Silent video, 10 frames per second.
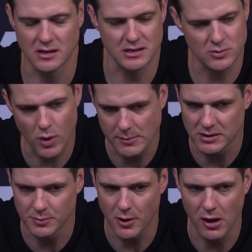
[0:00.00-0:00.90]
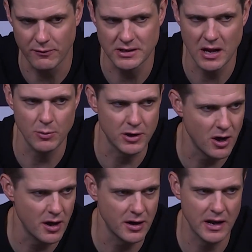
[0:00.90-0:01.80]
They swiped at the ball every time we
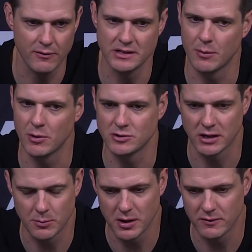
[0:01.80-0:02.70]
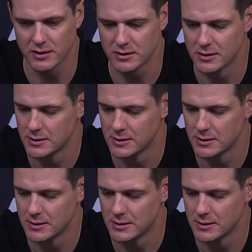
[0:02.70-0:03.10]
caught it, every time we tried to pivot.